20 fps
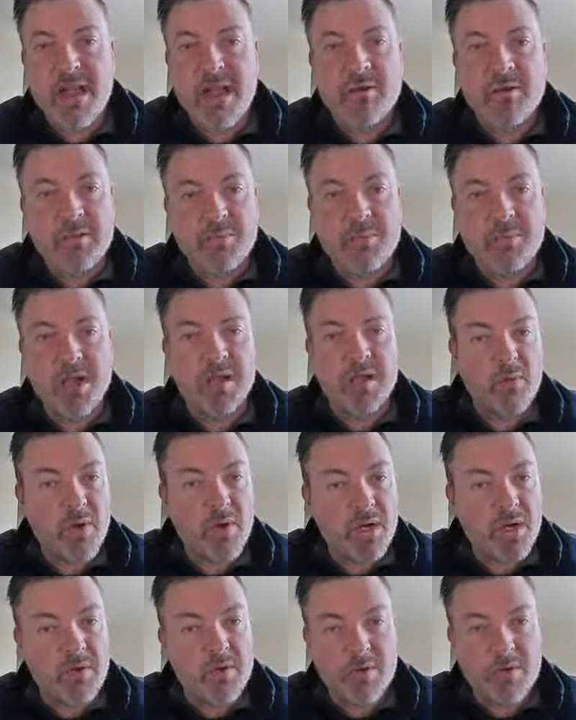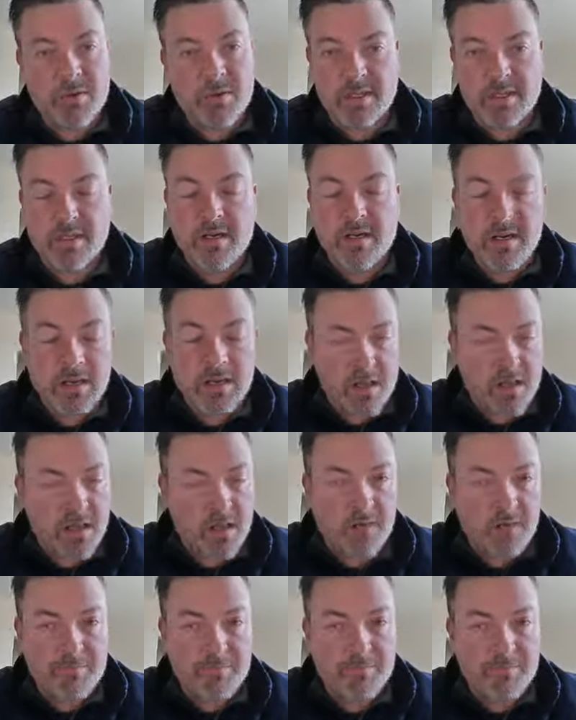out, you probably want to go to
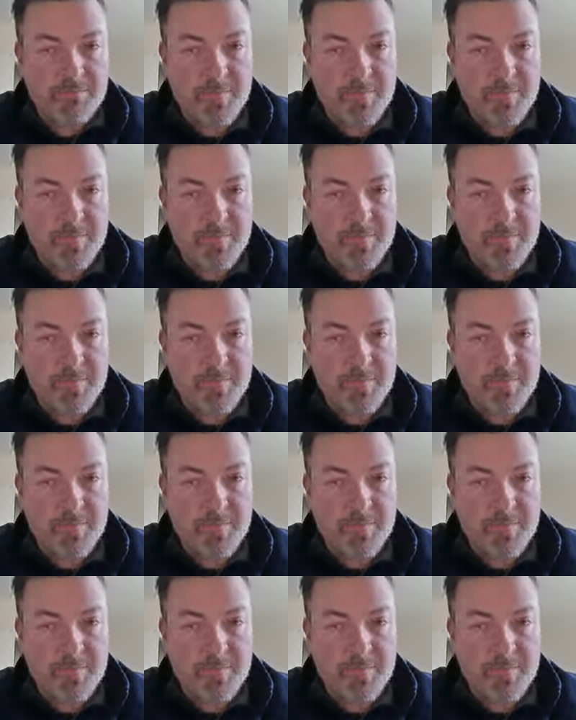a